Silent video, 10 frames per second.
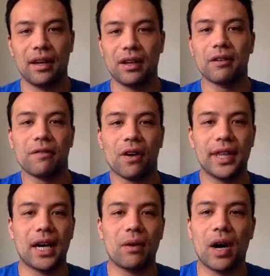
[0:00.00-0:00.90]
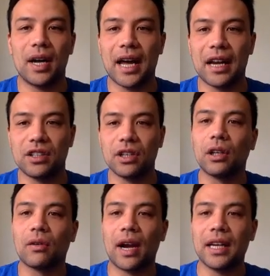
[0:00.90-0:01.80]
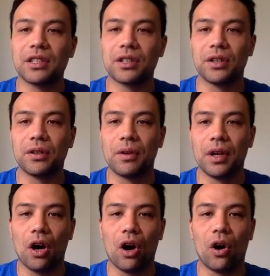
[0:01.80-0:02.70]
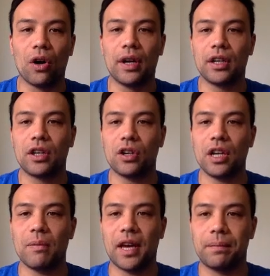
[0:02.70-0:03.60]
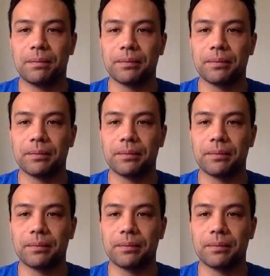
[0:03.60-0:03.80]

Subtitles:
You'll find that one at $1.82 on Unibet.